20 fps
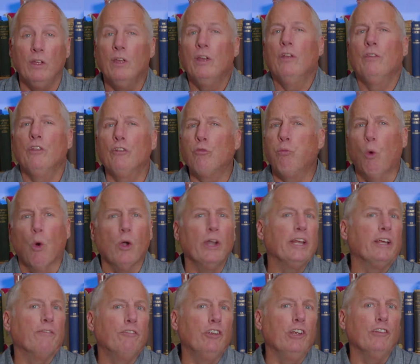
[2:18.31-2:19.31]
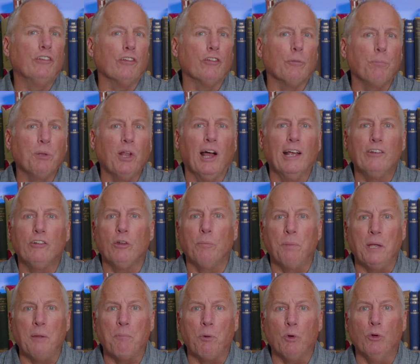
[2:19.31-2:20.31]
This warning of Jesus applies to
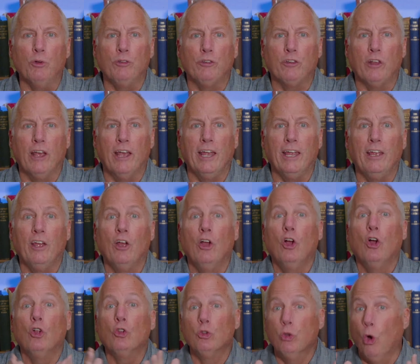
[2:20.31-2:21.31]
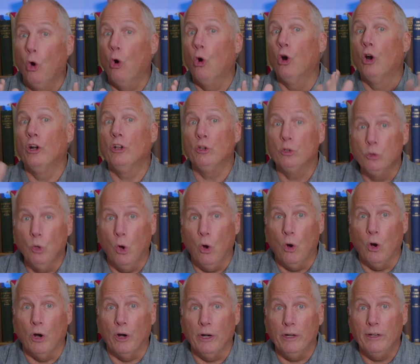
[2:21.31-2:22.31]
people who say, Lord,
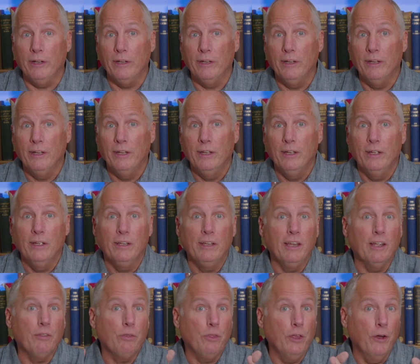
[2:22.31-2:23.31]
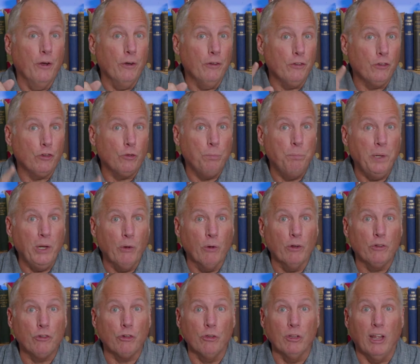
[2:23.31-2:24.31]
Lord, yet their
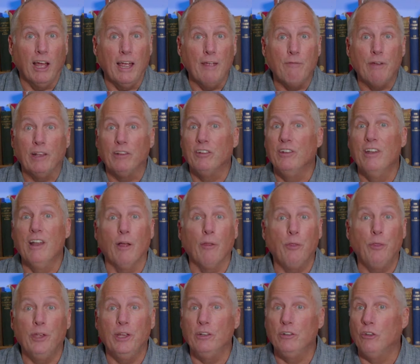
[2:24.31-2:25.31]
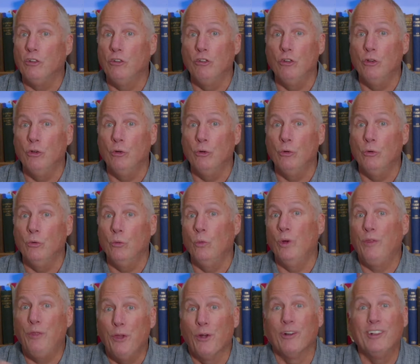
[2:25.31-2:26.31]
spiritual life has nothing to do
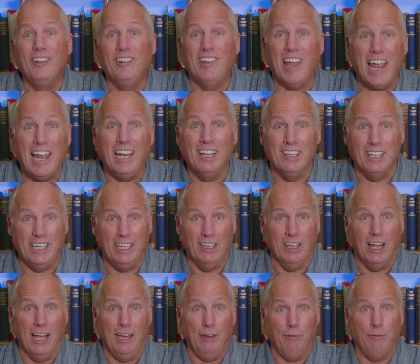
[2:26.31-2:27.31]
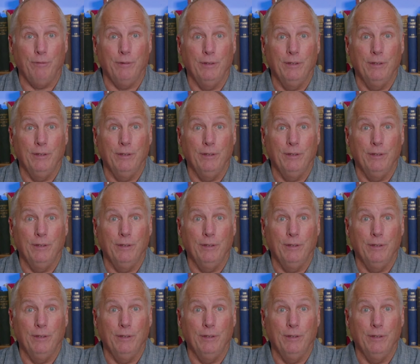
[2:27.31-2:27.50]
with their daily life.